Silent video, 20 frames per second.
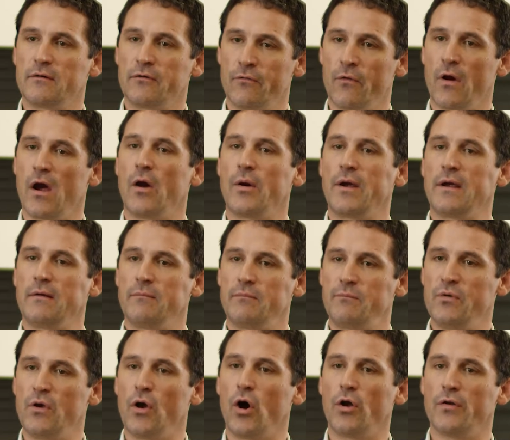growing
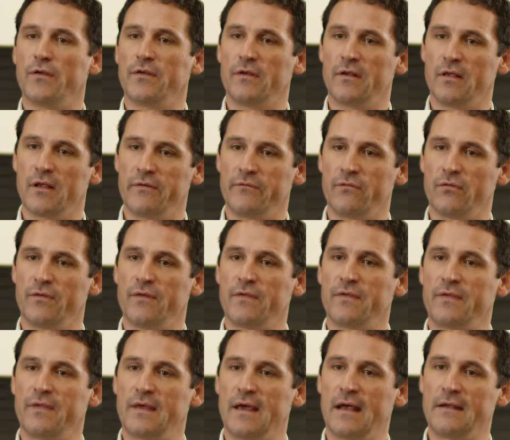beyond the level
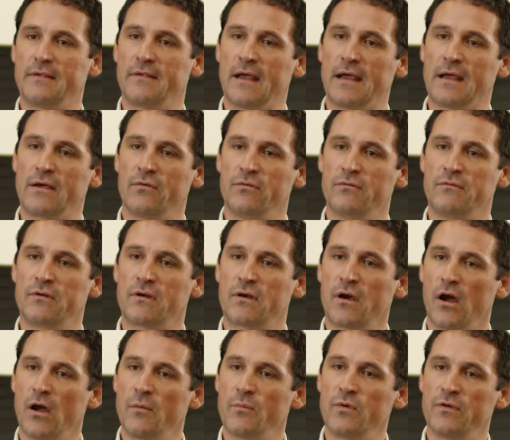that they could
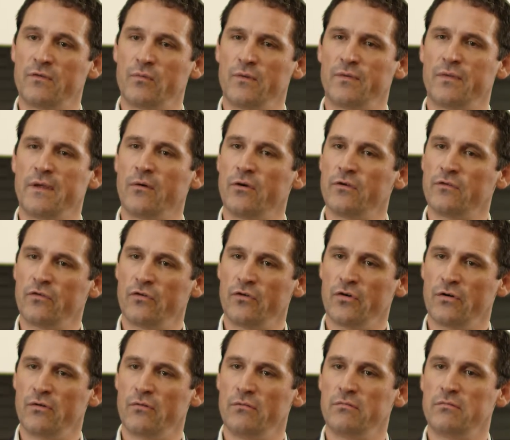cope with their
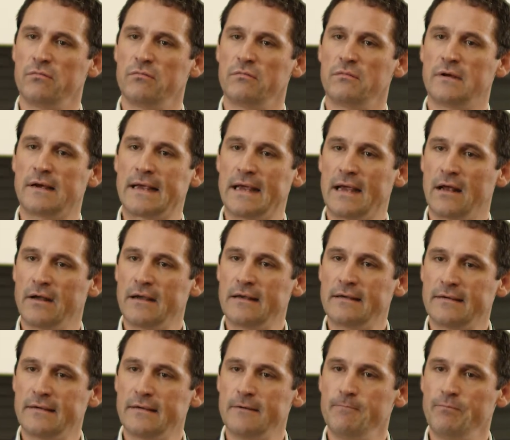internal accounting
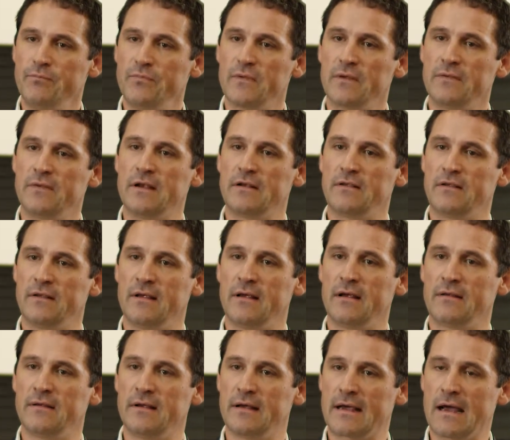team and
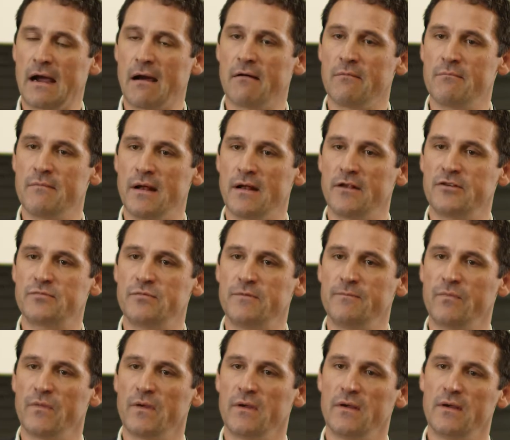their current management.
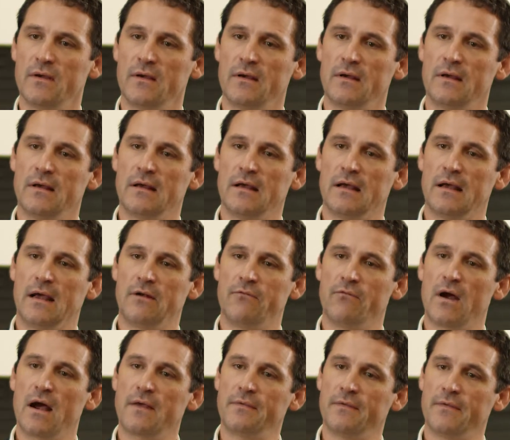And
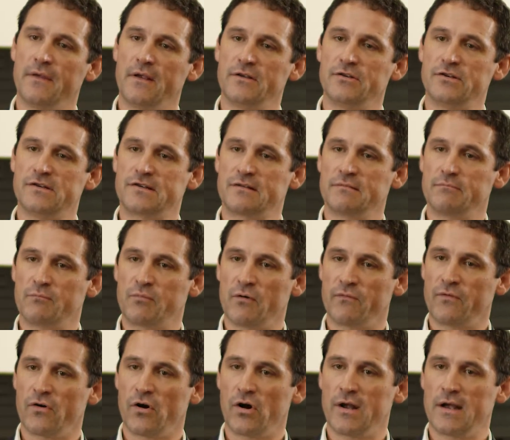rather than just
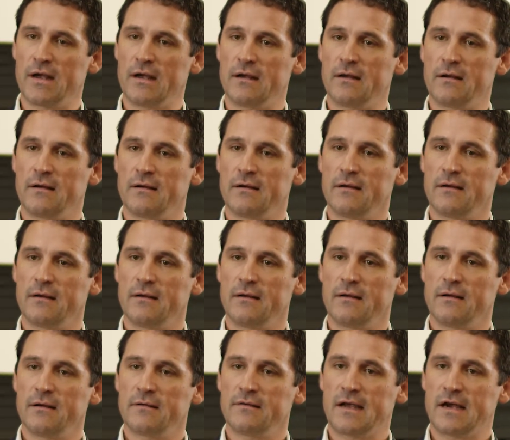providing
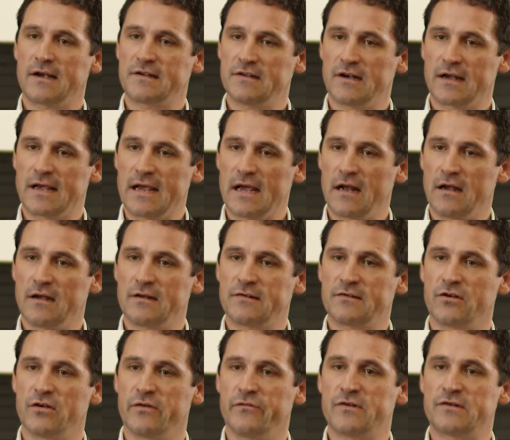tax and accounting
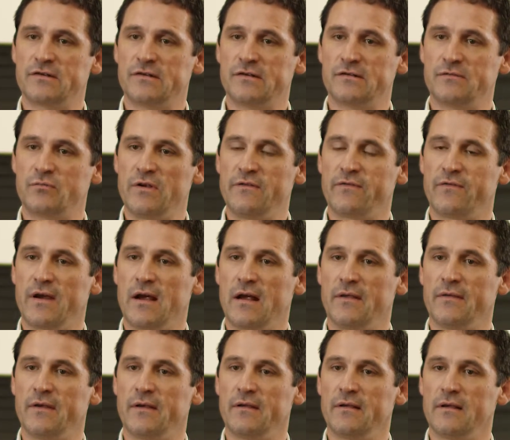services, we
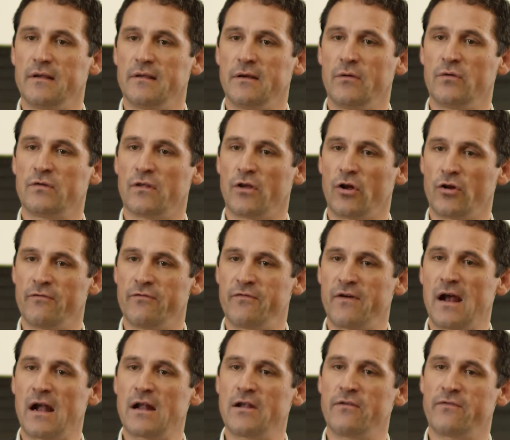found that there was a lot of
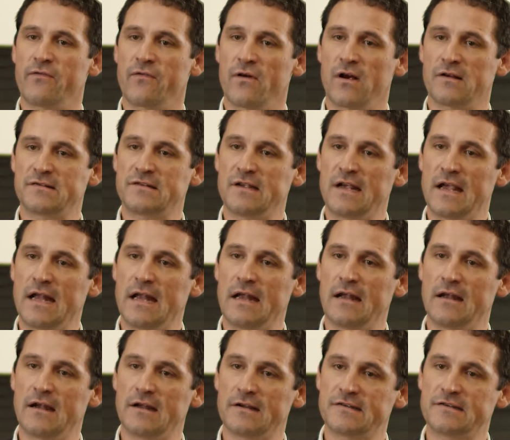value for us to get in
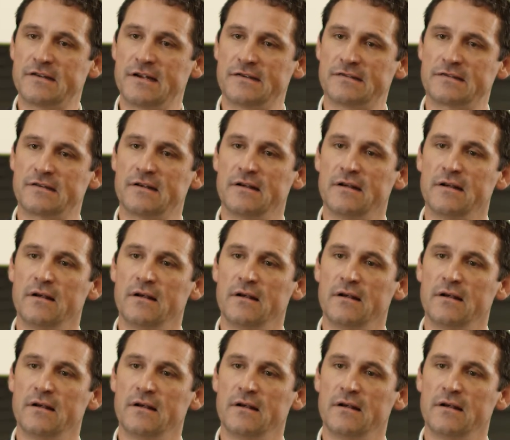and assist